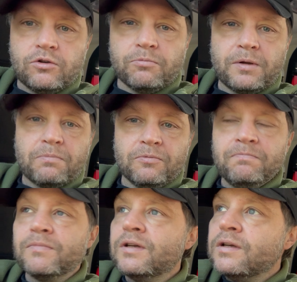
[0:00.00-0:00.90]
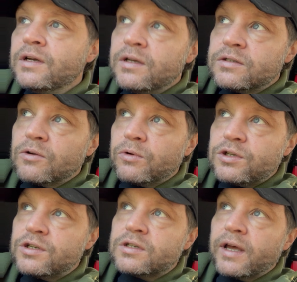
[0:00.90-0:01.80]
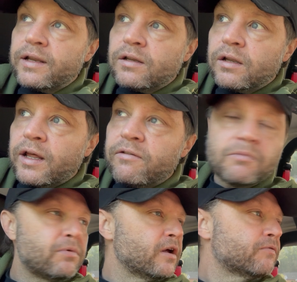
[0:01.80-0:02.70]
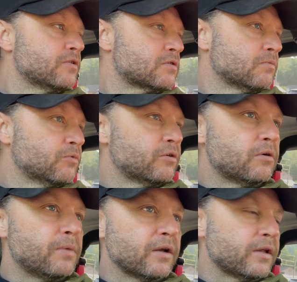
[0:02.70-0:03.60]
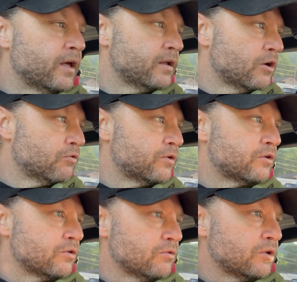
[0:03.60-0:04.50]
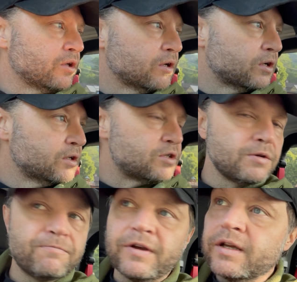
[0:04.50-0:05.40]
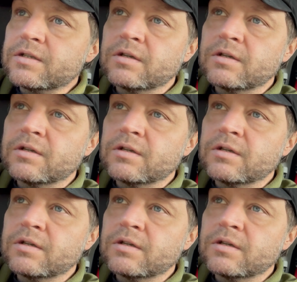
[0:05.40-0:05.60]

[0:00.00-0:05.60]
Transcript: 200 people. So we just got done having breakfast and we're about to head over to the uh, Jeep Fest.